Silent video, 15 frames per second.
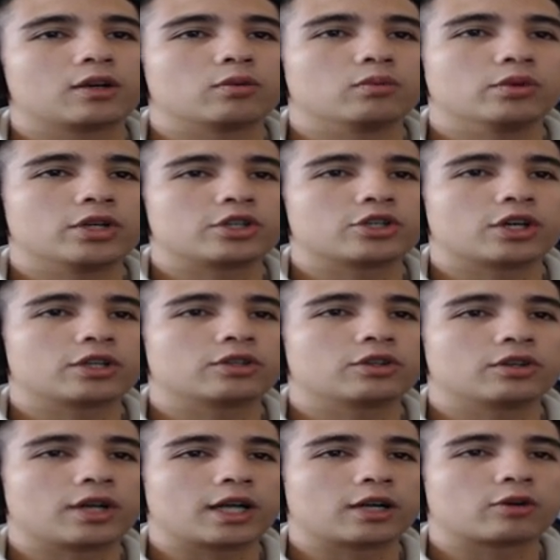reach
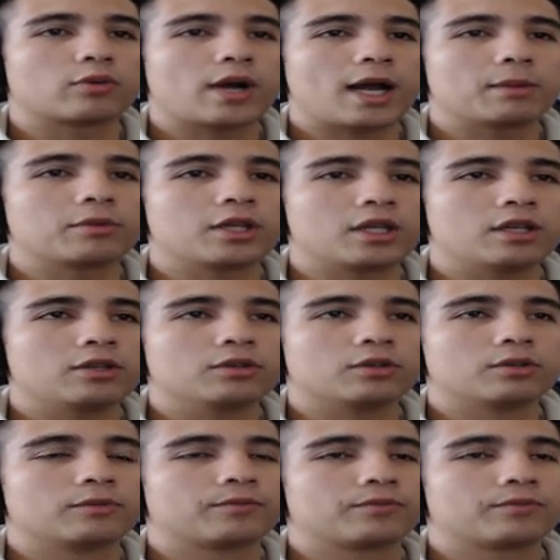under, and grab the heel.